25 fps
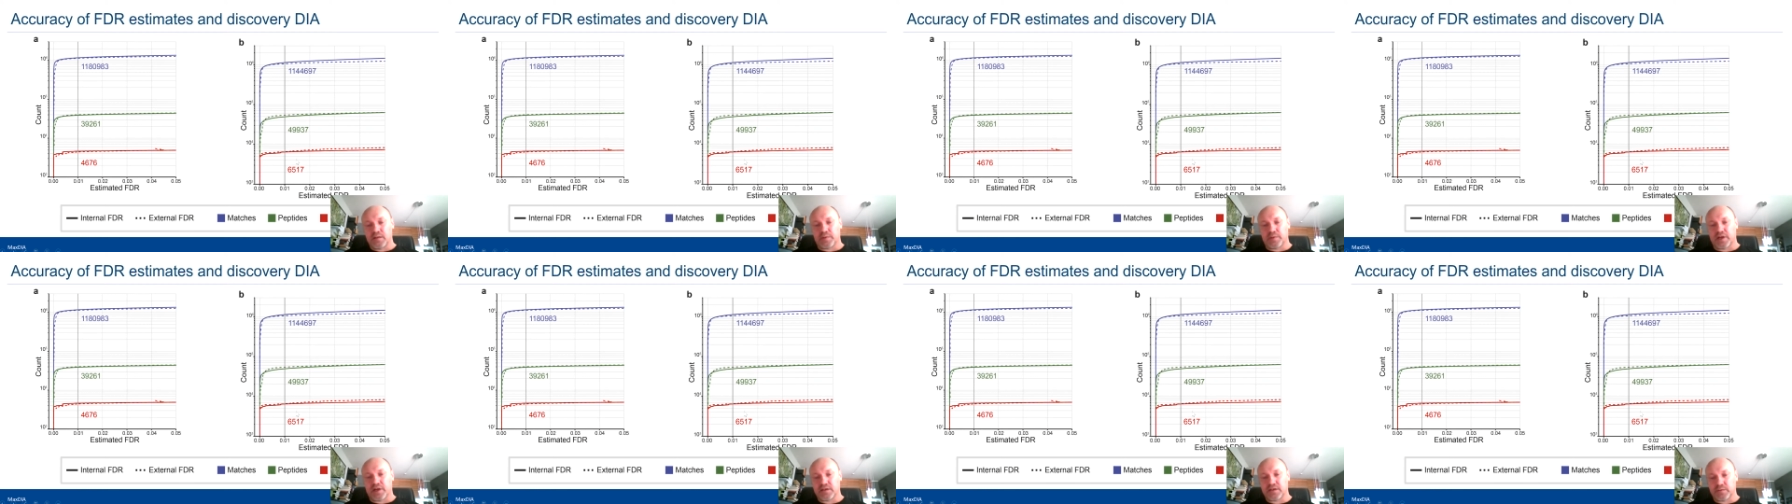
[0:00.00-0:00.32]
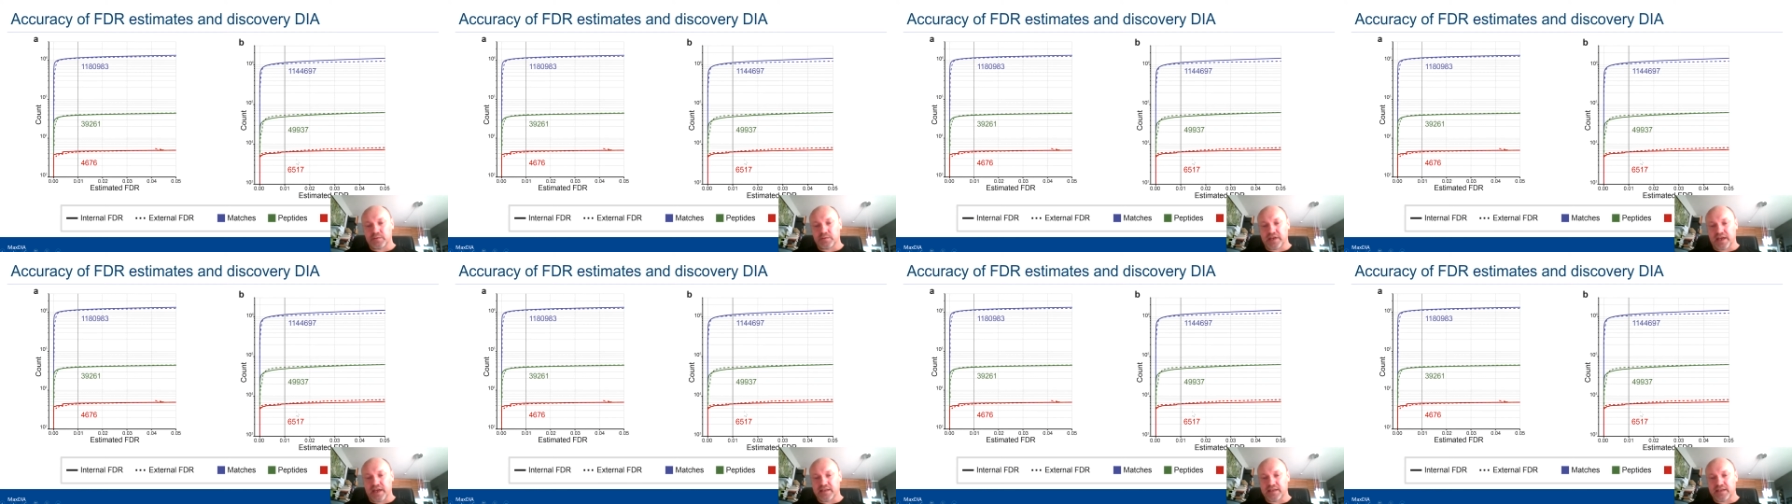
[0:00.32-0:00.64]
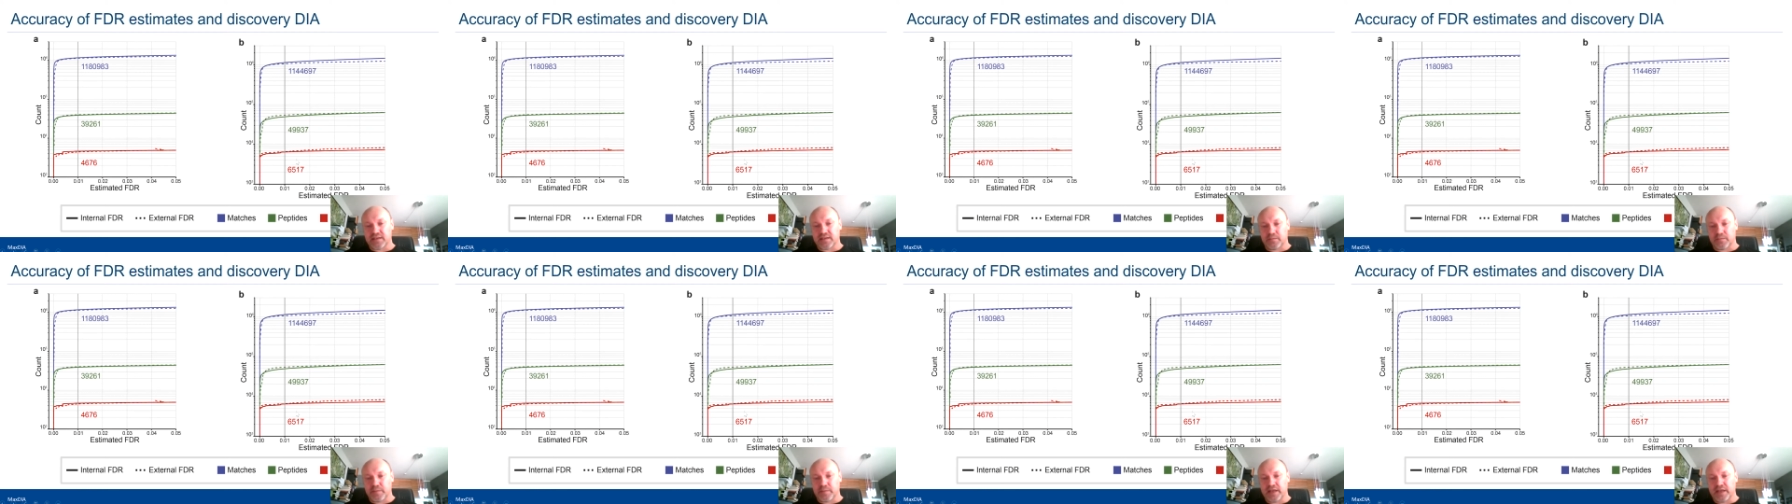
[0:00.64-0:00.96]
But we
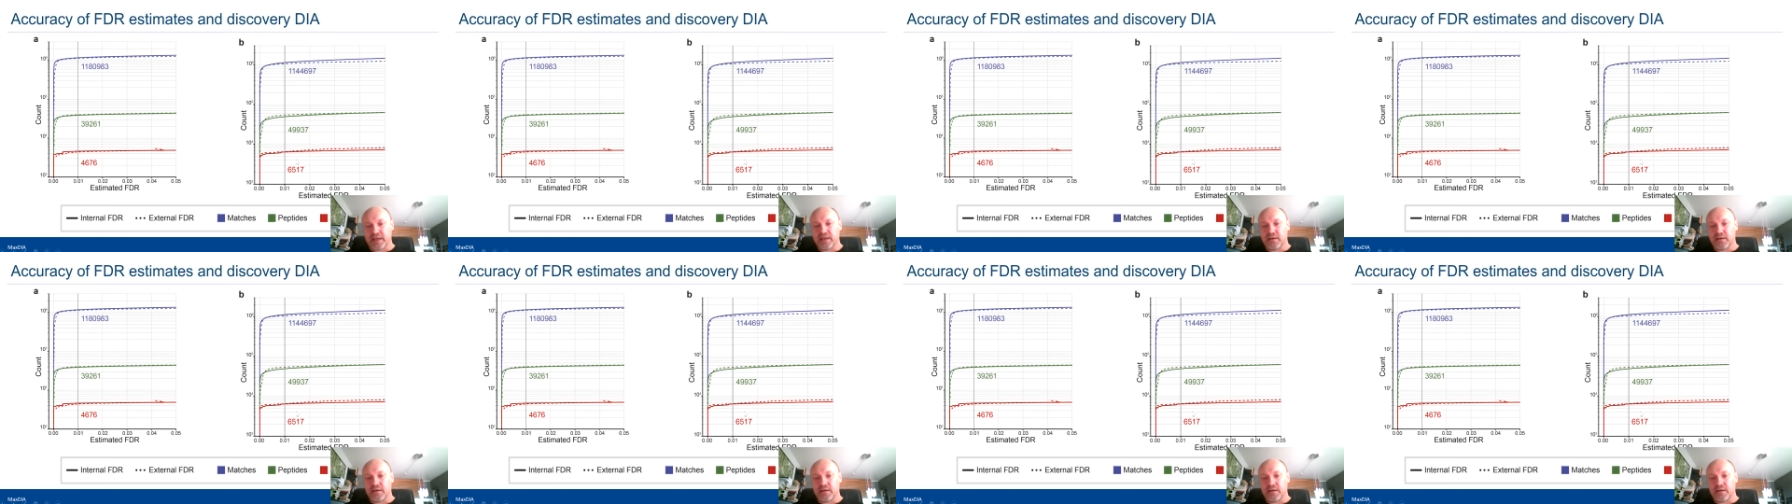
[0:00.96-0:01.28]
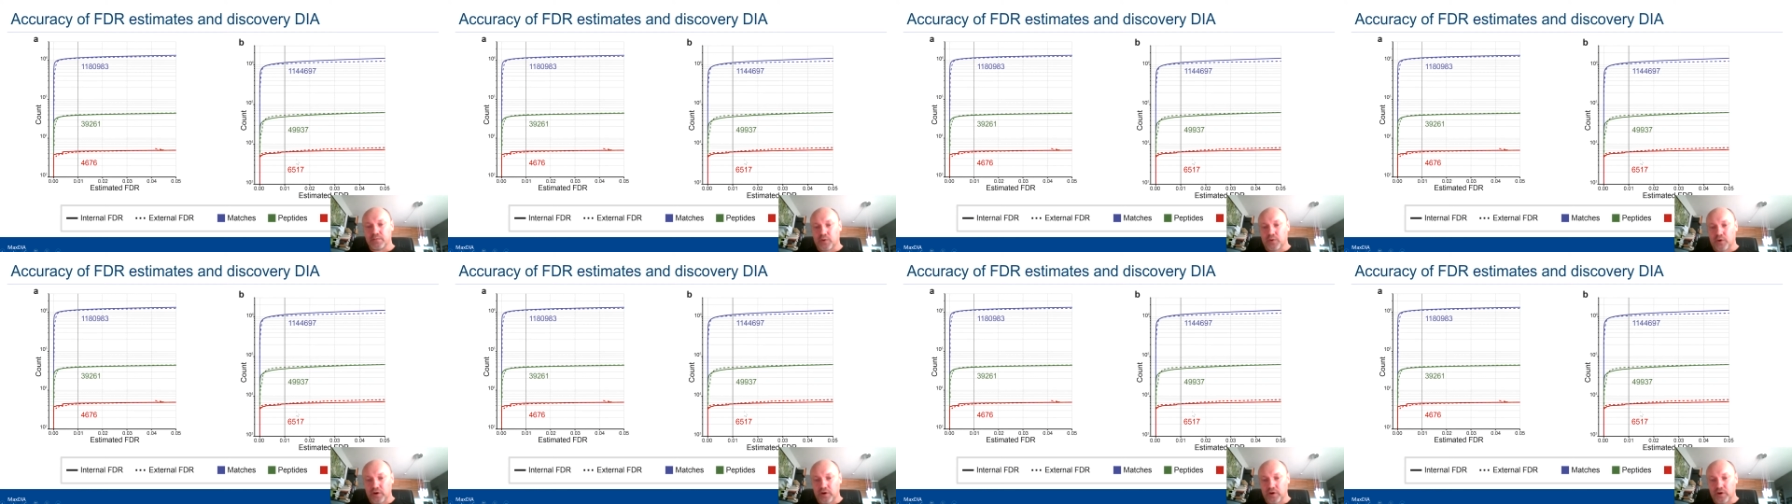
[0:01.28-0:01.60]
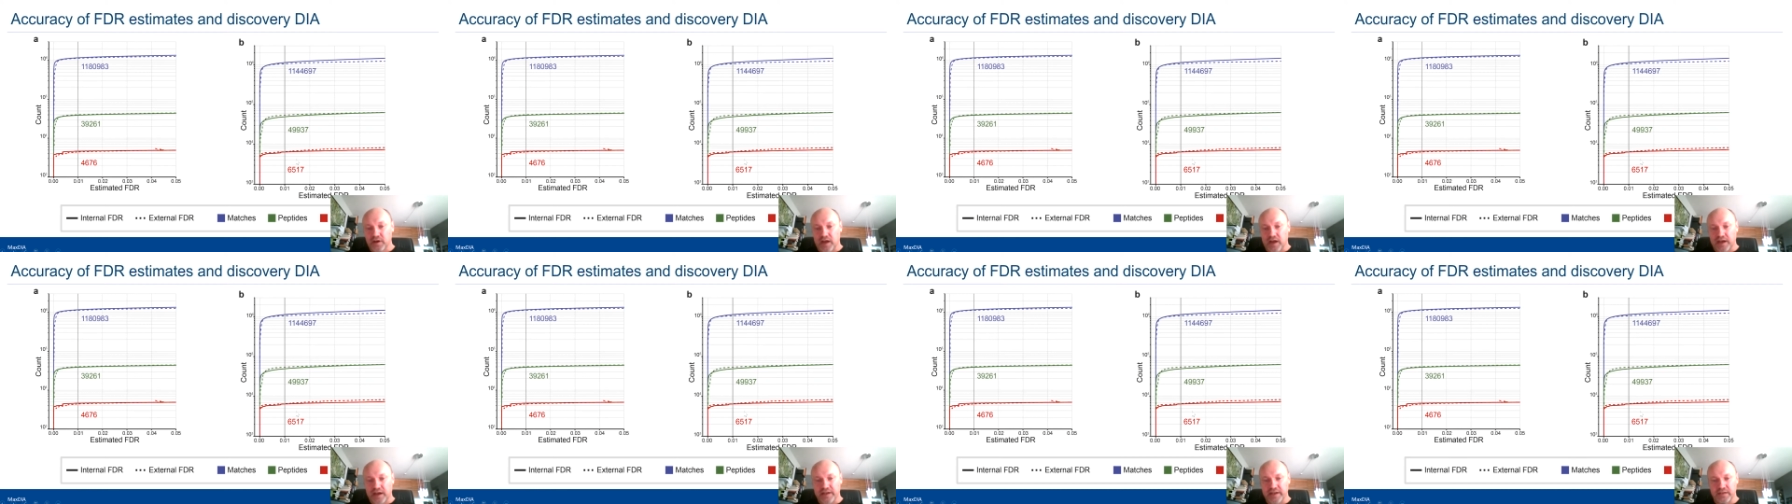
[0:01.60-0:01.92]
get many
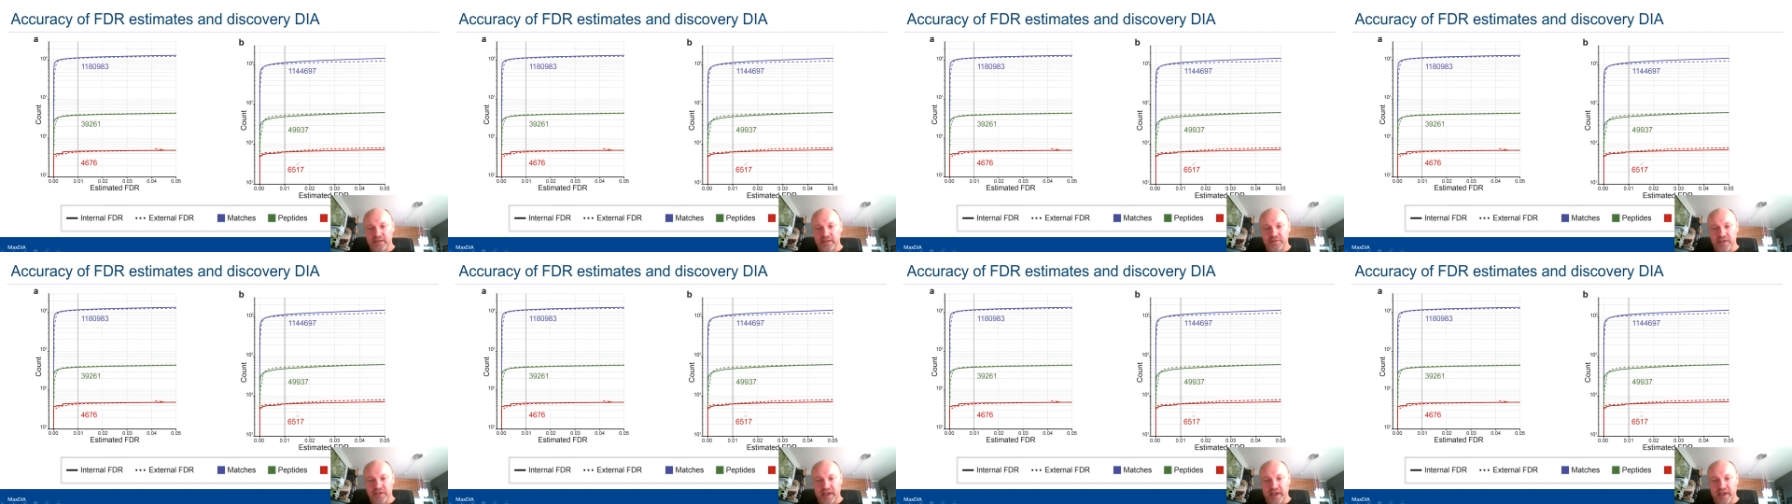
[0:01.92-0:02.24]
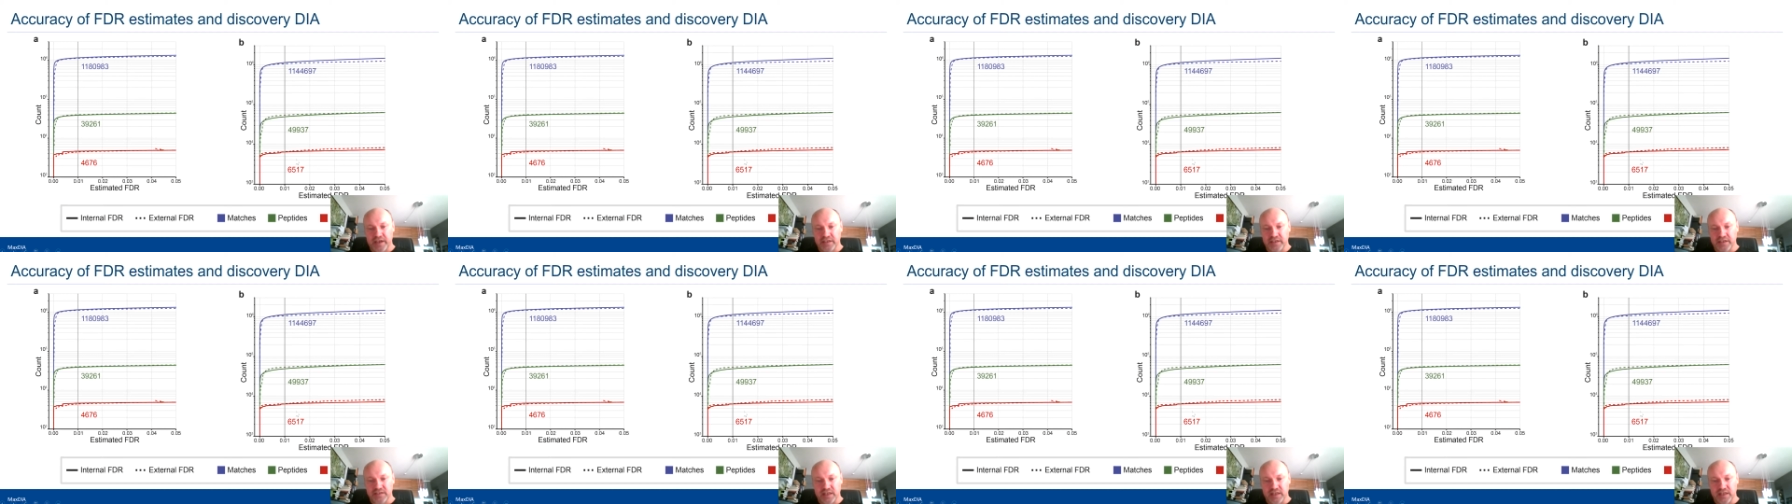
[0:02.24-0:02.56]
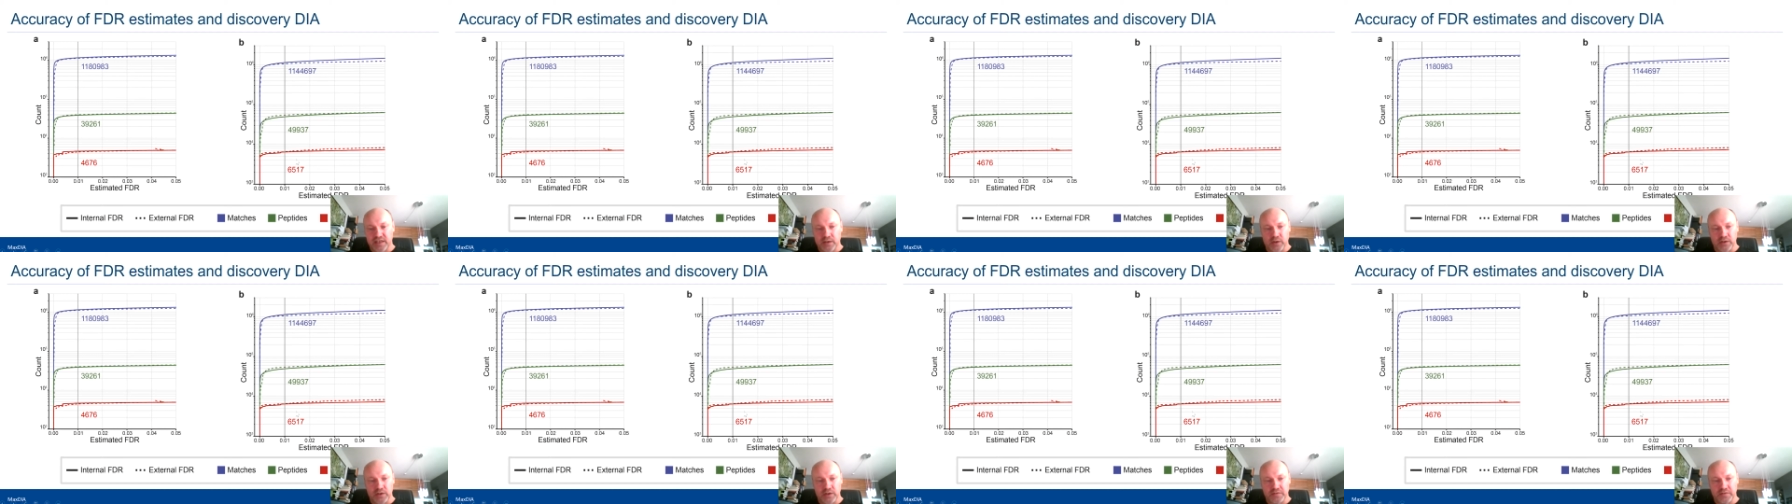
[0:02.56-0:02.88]
more identifications
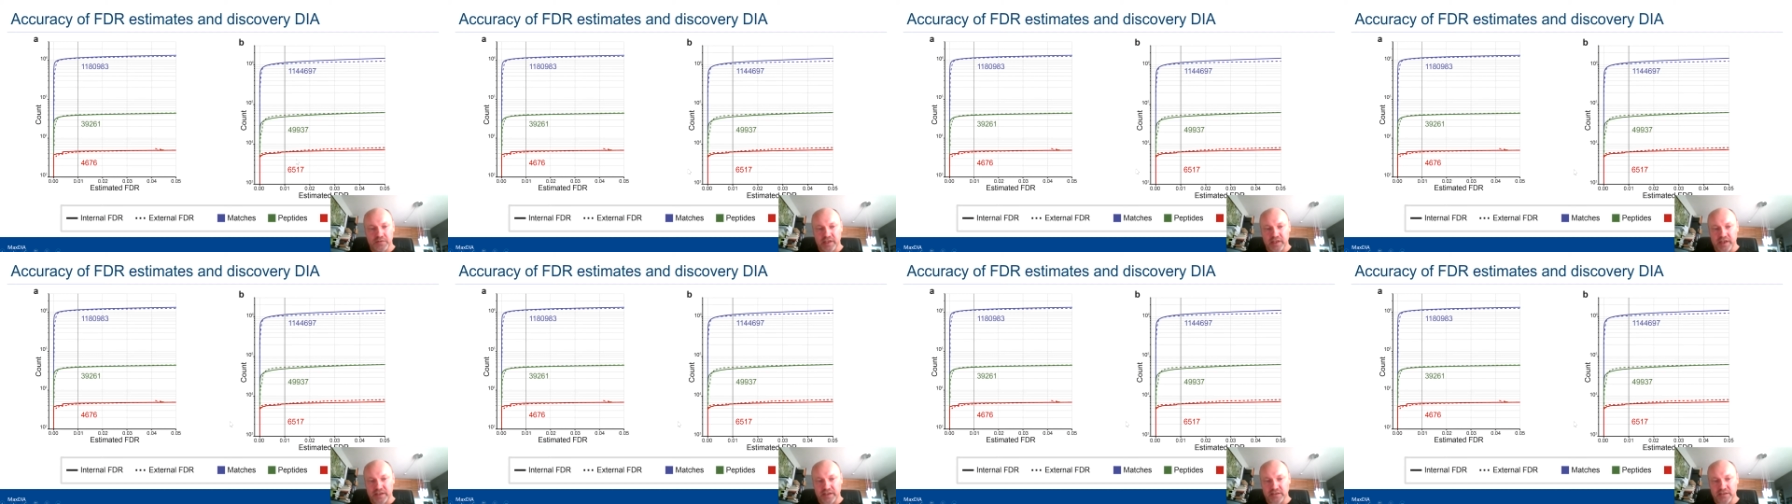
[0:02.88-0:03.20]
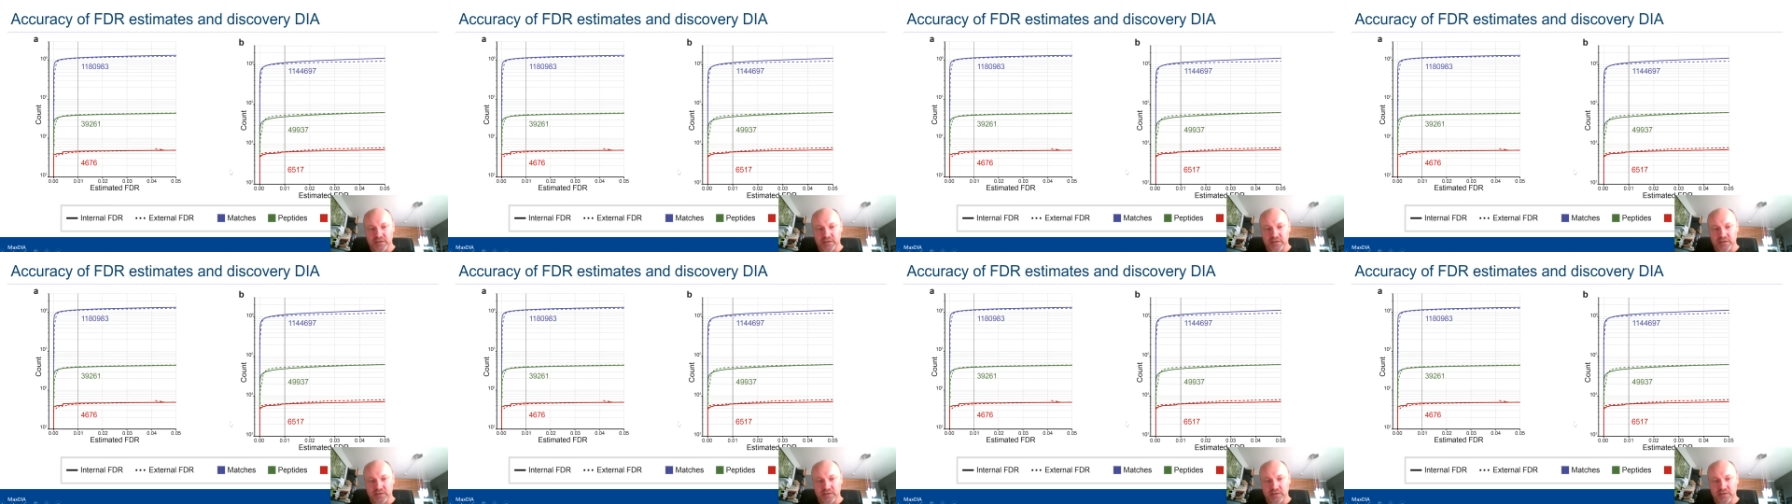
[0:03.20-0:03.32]
and quantifications.